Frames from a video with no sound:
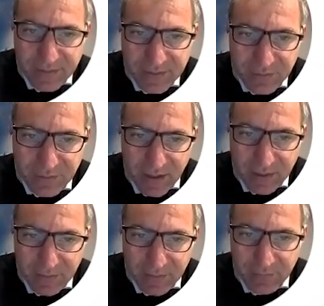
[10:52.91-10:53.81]

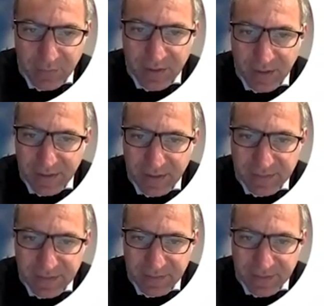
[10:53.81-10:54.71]
tsunami, volcanic
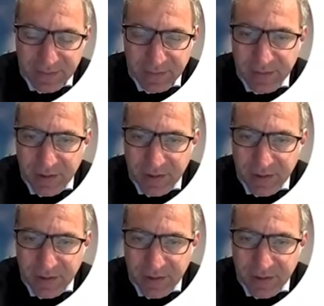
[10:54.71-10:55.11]
activity,